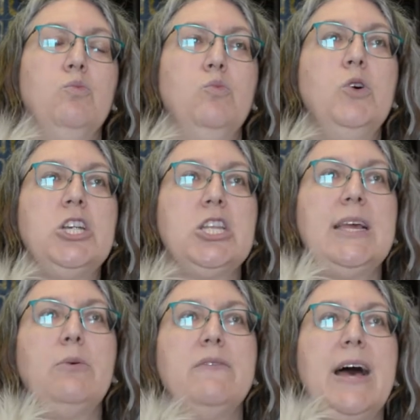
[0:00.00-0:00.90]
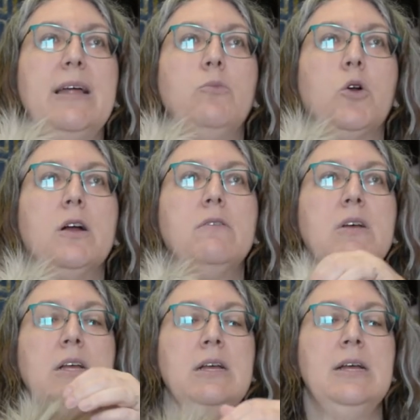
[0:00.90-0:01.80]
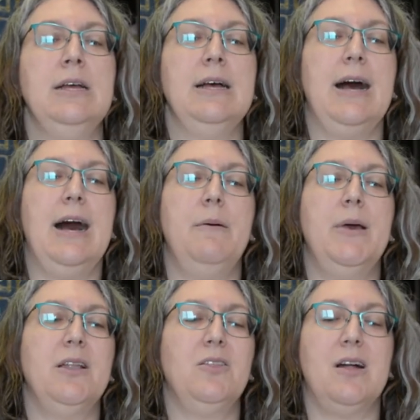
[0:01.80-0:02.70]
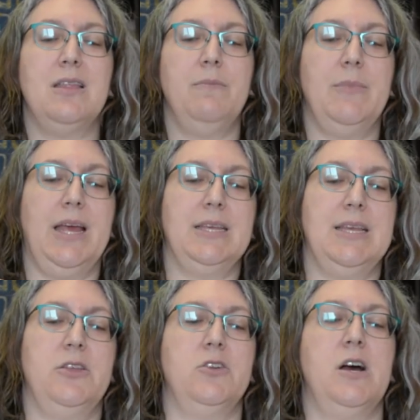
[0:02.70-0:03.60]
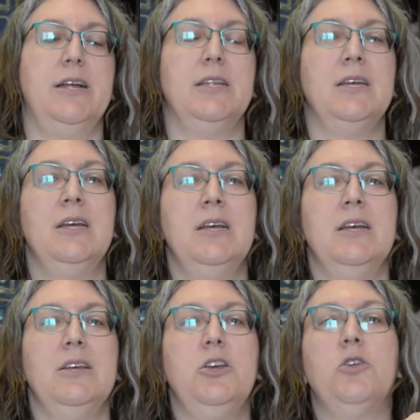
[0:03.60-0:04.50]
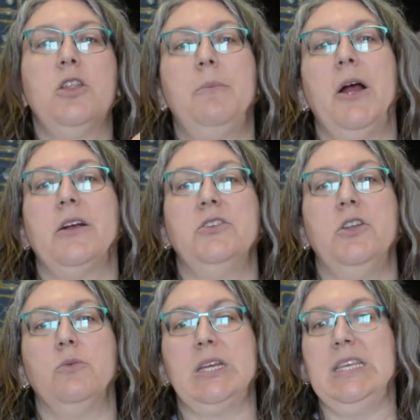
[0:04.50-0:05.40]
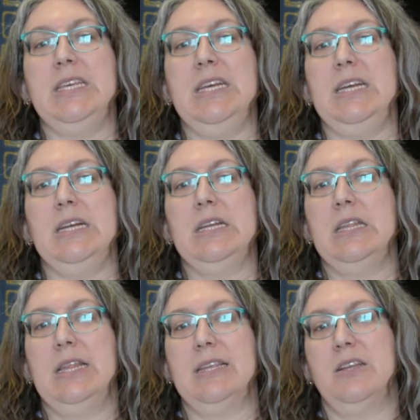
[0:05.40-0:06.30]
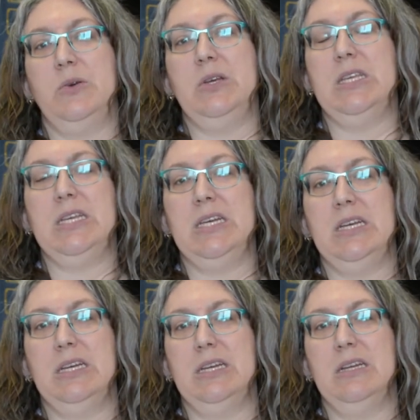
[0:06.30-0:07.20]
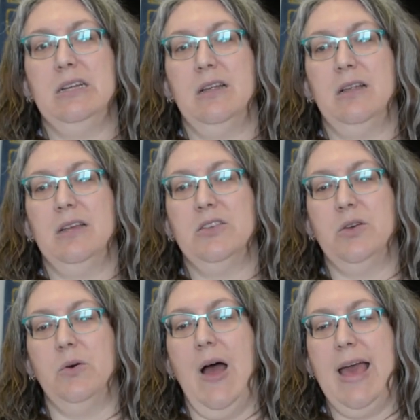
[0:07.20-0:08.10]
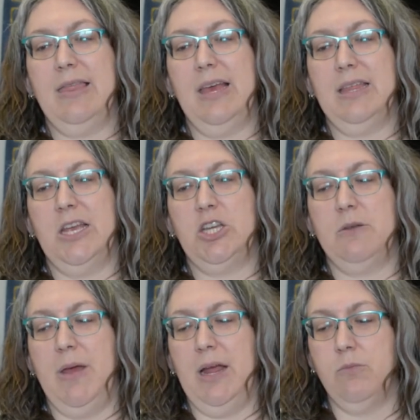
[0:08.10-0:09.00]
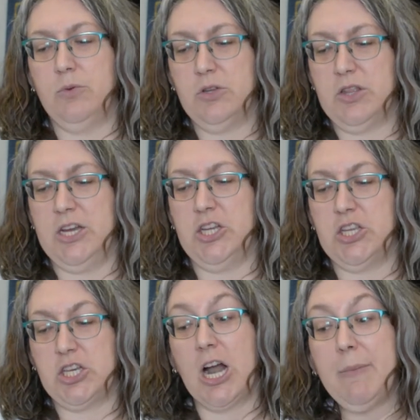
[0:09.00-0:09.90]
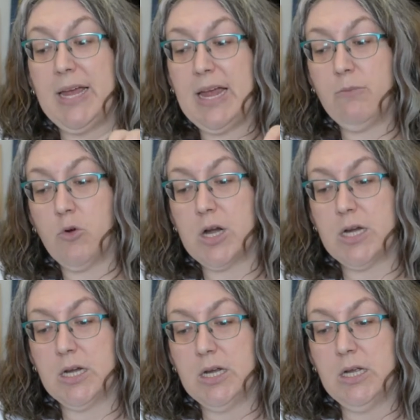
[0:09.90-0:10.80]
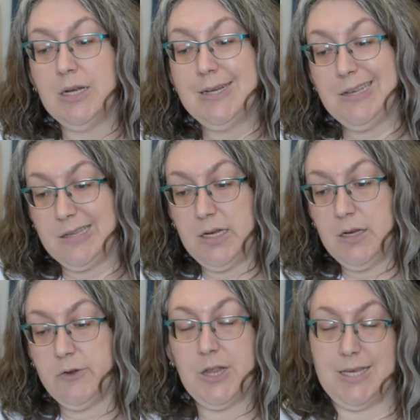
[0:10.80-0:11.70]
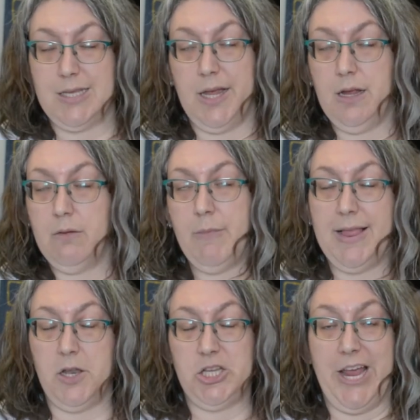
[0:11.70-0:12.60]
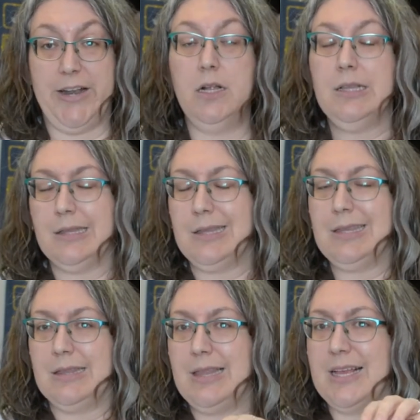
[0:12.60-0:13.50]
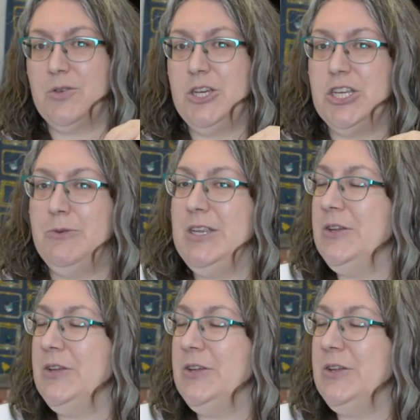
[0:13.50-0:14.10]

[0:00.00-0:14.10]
wish they would have had more of. And a lot of them, like I said, they're not, you go to the parks, you don't really see, that's not what you see. So I think they should start making more. Disney, if you're listening, my little channel, that's what you should be